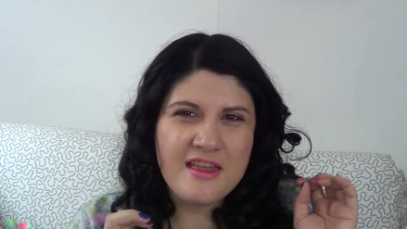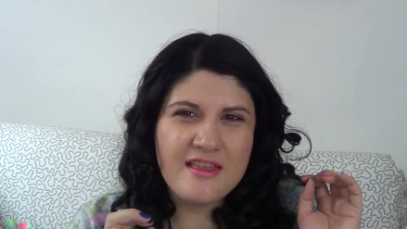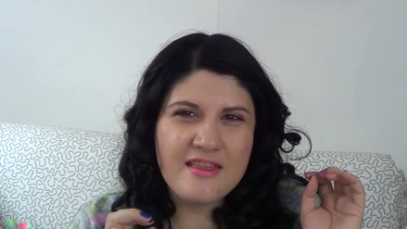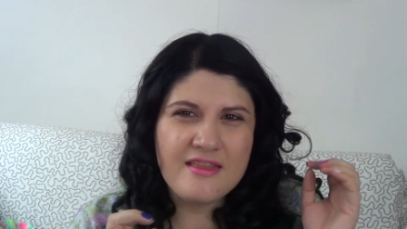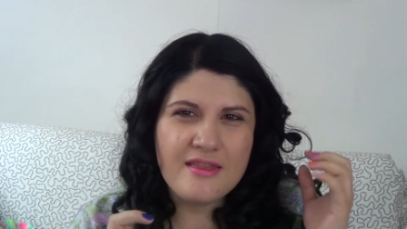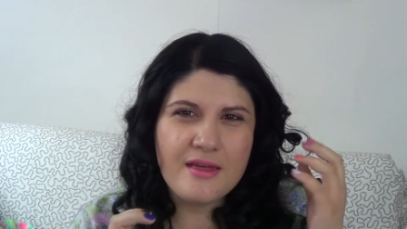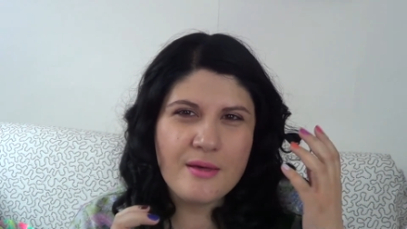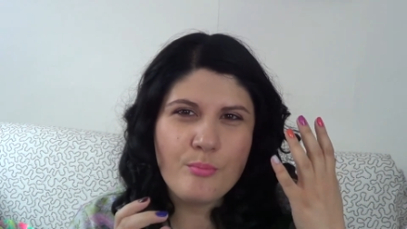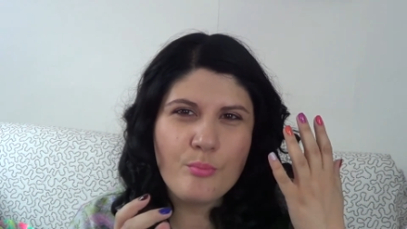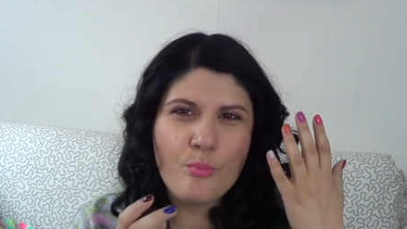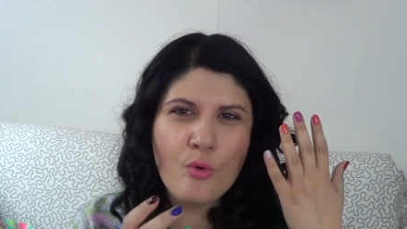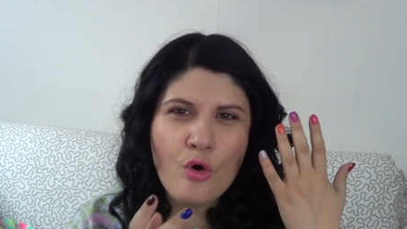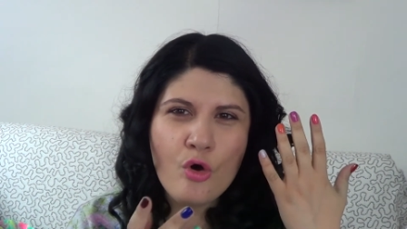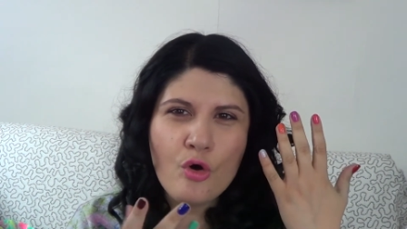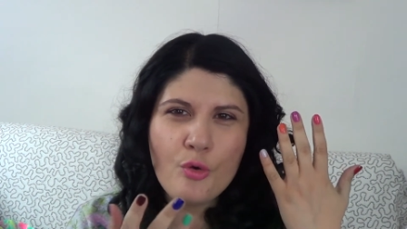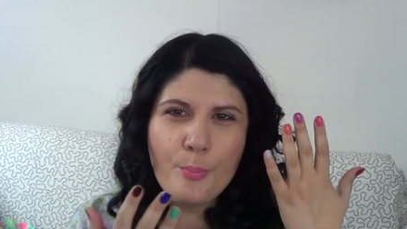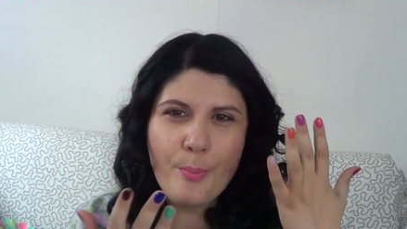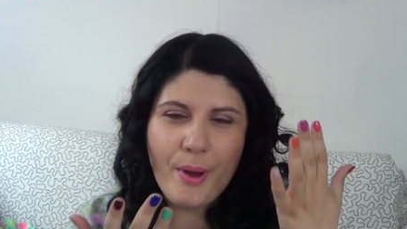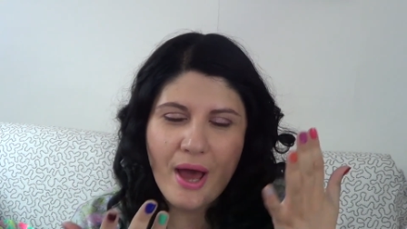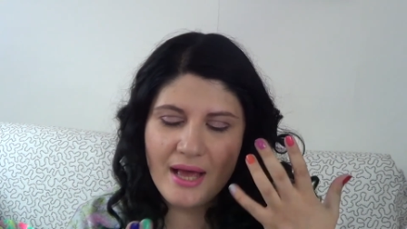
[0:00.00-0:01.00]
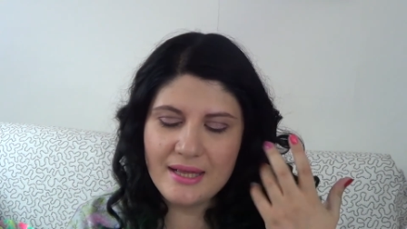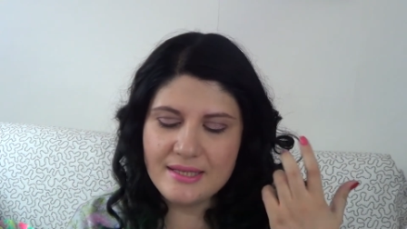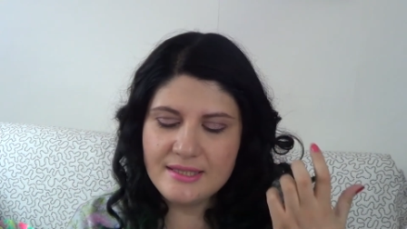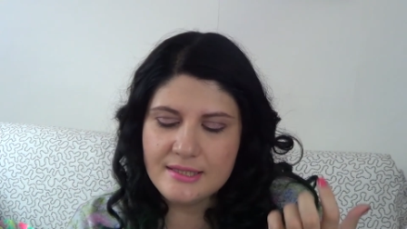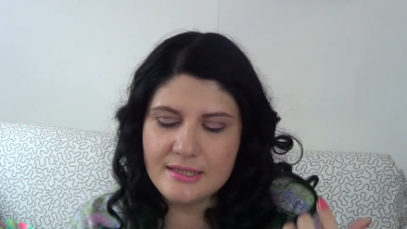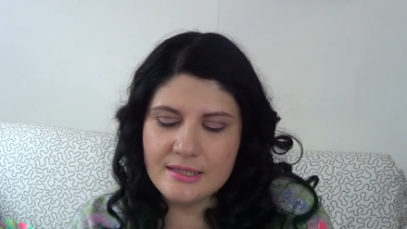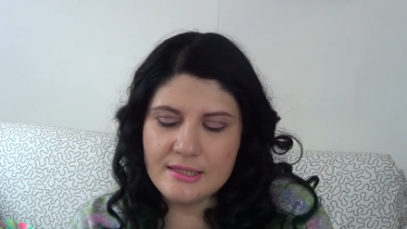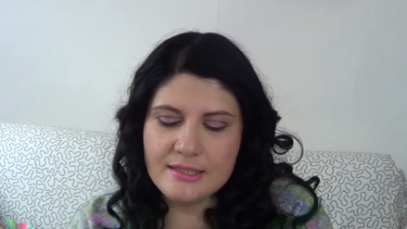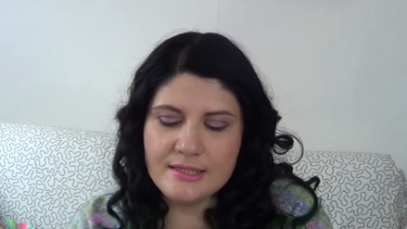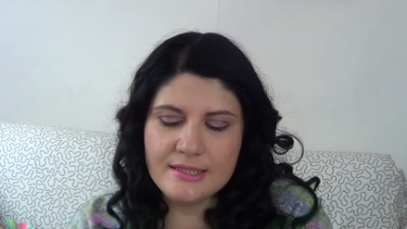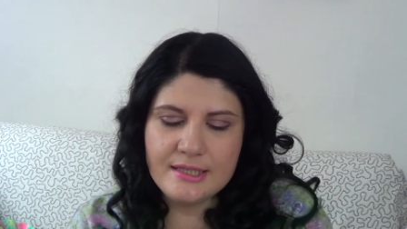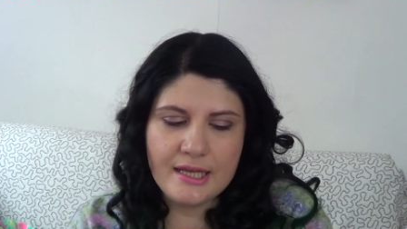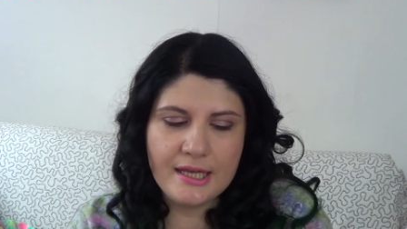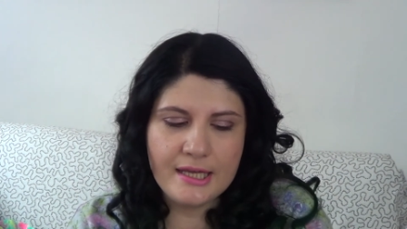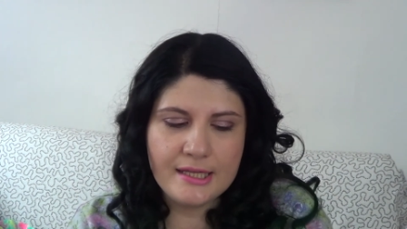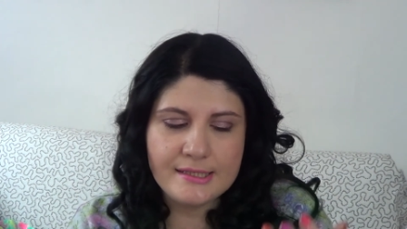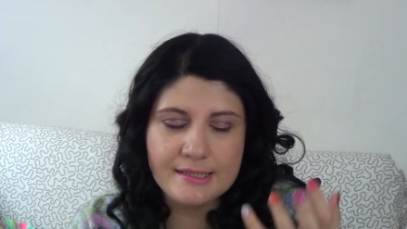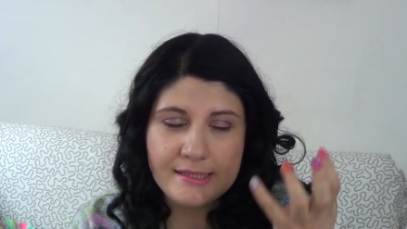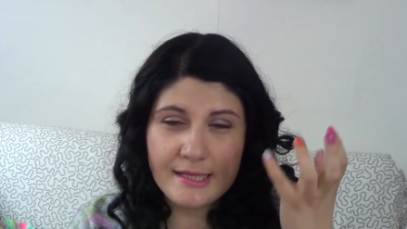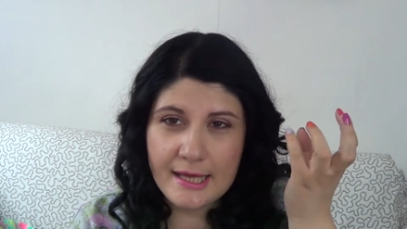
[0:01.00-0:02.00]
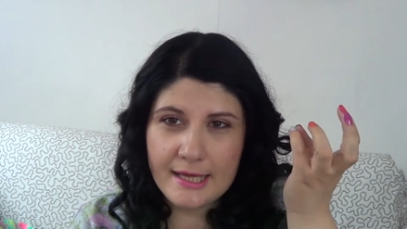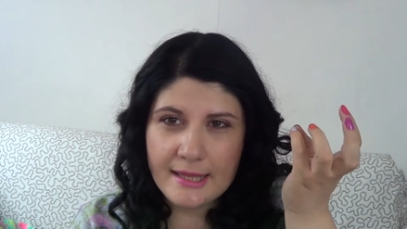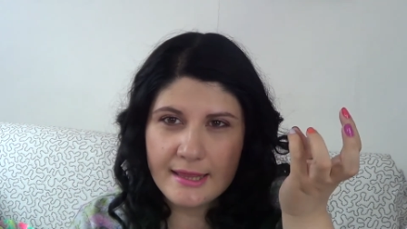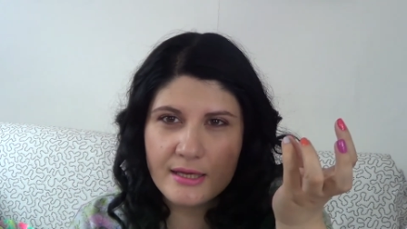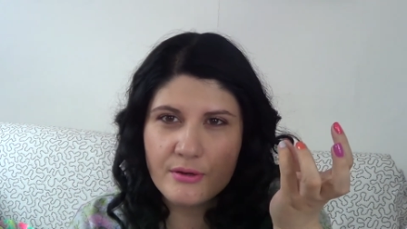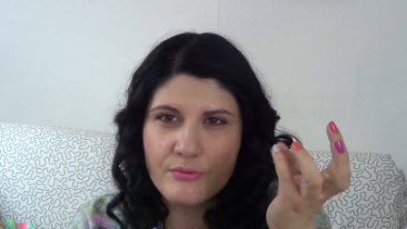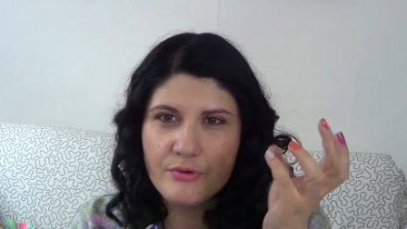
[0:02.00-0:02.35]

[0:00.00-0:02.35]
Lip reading: the more pastel shades like the